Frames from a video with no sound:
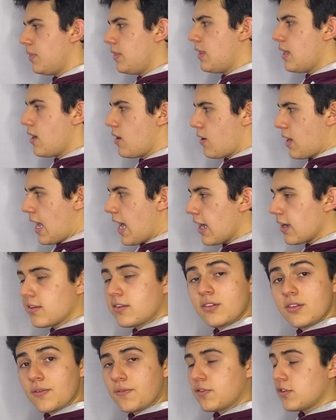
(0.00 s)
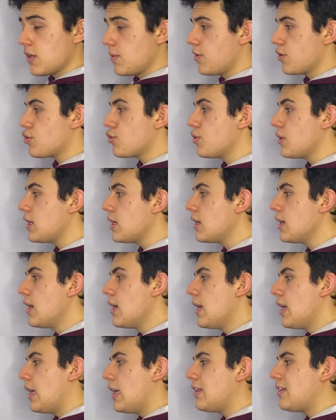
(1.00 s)
their axis of symmetry
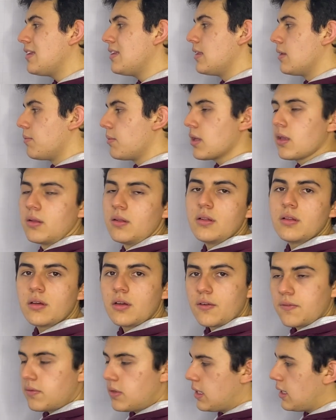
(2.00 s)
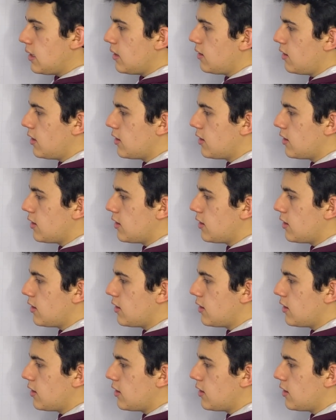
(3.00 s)
is in the middle of the